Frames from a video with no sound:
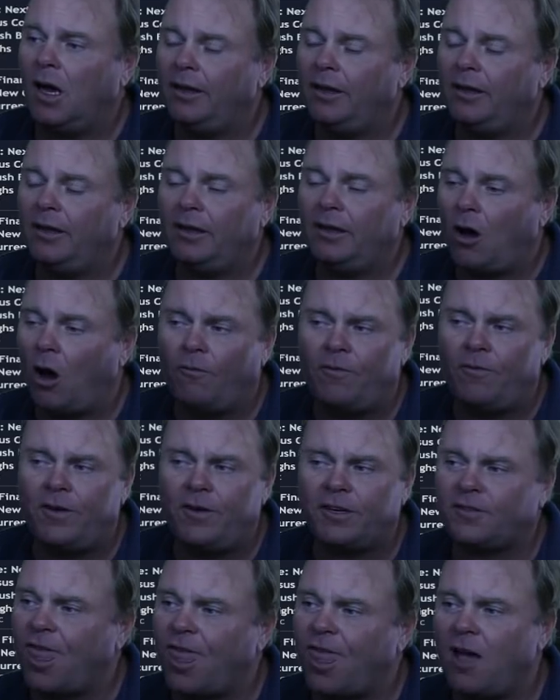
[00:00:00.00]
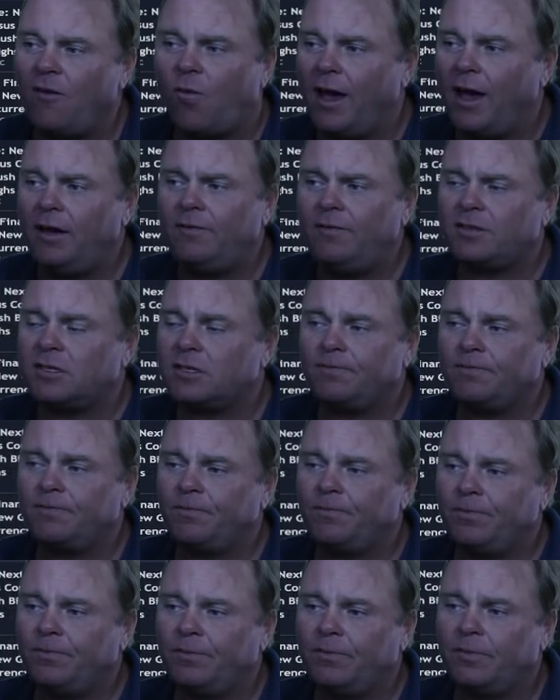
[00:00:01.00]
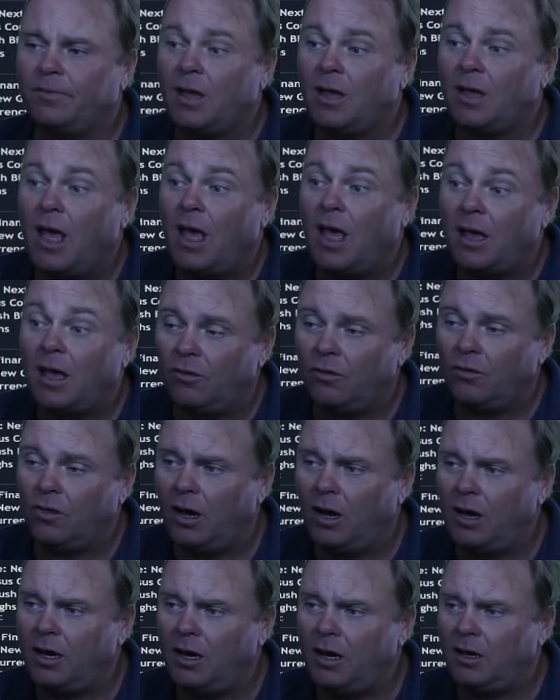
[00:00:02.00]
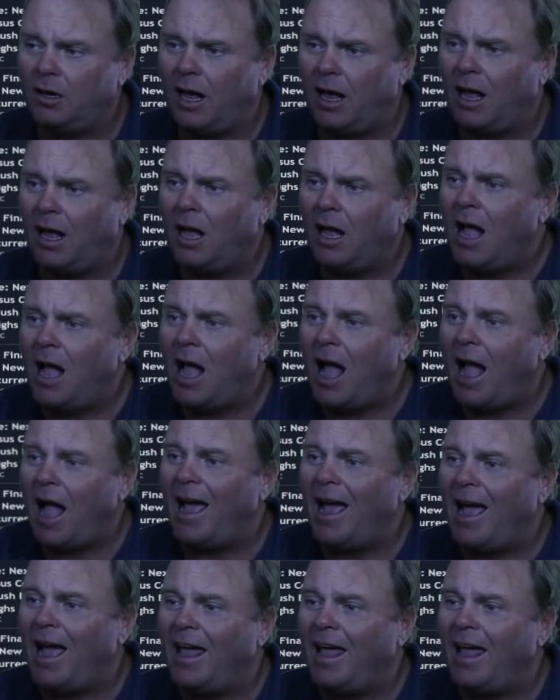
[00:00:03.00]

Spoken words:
obvious 5 waves, right? And,